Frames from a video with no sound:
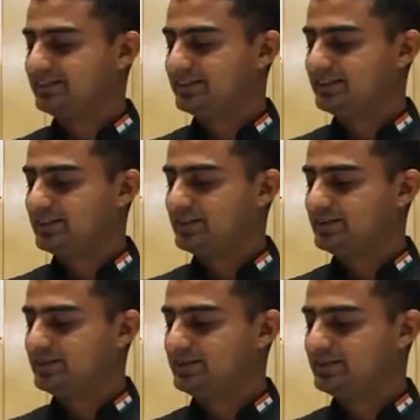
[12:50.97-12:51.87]

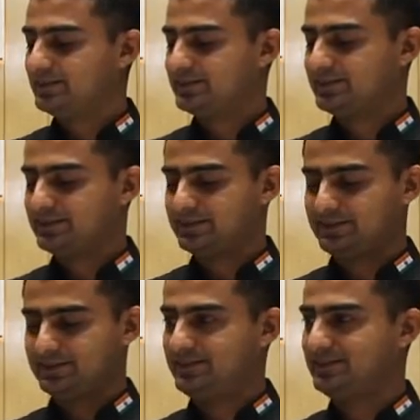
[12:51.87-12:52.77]

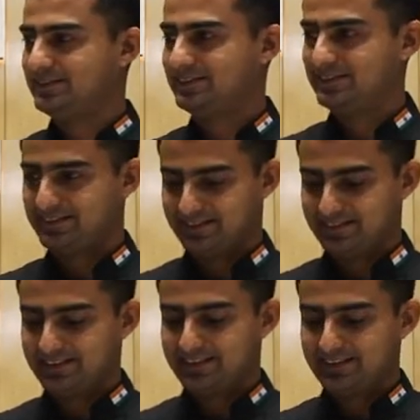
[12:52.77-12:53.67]

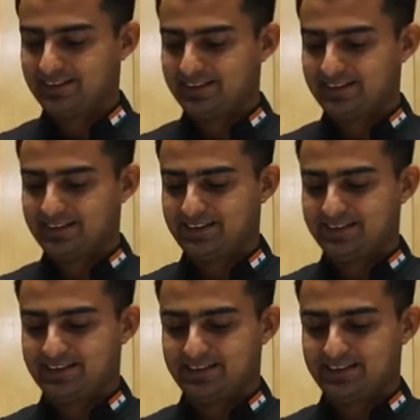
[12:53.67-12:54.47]
[no speech]